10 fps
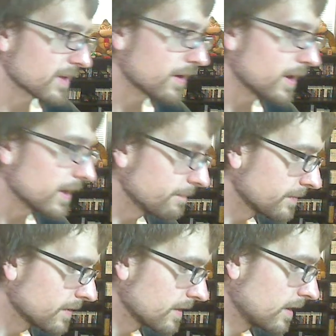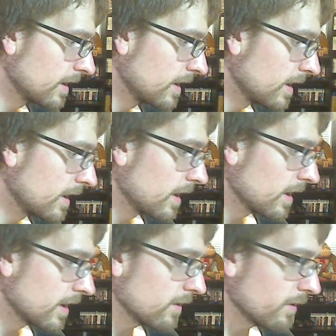I got.
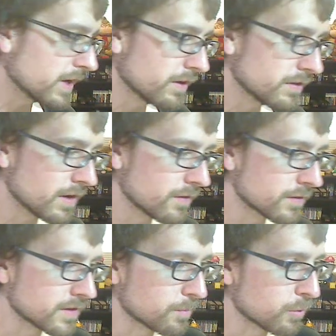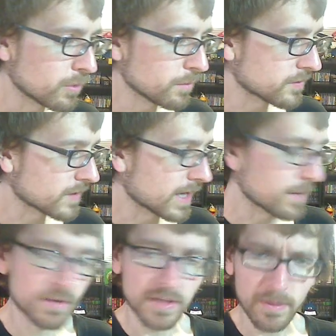Going on over to the portable side,
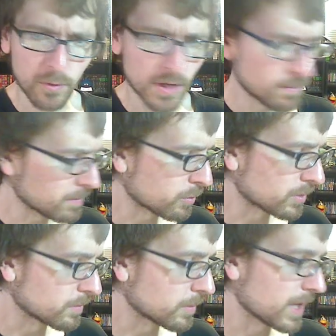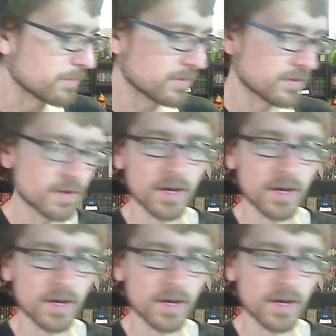I picked up quite a bit of portable games.